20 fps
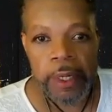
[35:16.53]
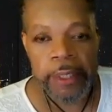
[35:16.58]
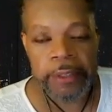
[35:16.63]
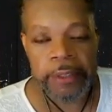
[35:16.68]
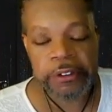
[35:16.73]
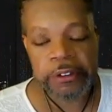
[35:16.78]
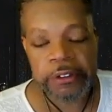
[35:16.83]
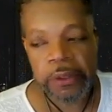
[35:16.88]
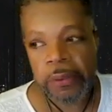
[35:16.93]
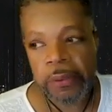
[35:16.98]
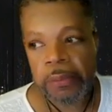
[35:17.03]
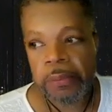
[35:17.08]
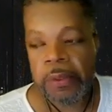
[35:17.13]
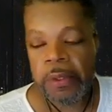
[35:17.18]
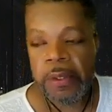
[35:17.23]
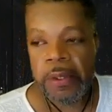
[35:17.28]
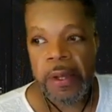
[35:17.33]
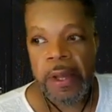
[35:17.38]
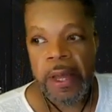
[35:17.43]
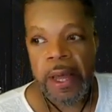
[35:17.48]
and so
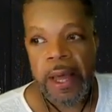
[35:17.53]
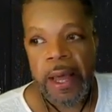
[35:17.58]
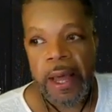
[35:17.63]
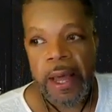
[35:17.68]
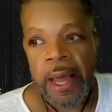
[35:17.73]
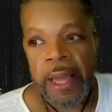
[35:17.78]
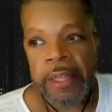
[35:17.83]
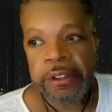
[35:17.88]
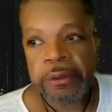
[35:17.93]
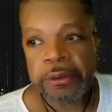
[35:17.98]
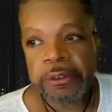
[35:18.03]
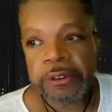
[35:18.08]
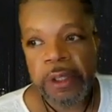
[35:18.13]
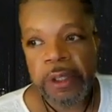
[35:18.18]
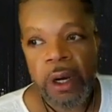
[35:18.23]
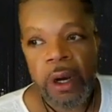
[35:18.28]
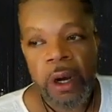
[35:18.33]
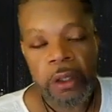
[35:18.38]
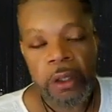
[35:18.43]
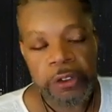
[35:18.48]
I used
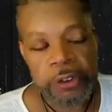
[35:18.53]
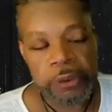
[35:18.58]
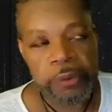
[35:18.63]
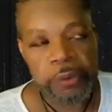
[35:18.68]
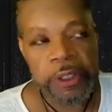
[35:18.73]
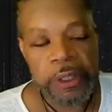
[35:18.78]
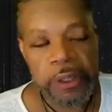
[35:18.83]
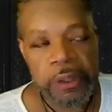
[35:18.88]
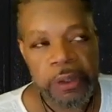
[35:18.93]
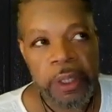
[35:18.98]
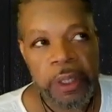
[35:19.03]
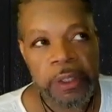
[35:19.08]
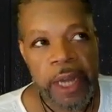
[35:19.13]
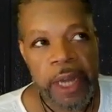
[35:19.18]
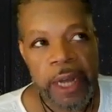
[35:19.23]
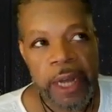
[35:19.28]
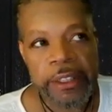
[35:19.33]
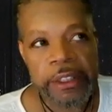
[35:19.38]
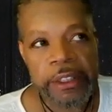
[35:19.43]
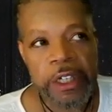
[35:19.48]
to also hear a
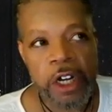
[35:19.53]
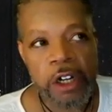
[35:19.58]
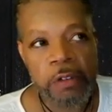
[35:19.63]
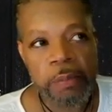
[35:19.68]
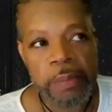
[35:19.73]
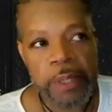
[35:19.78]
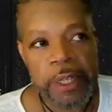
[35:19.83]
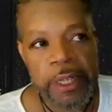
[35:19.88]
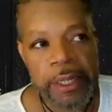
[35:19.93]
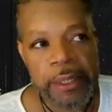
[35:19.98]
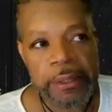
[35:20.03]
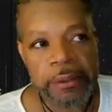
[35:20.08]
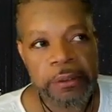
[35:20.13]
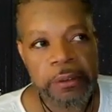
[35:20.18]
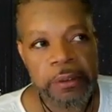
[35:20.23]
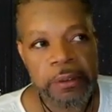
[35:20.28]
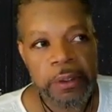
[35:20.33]
lot of young men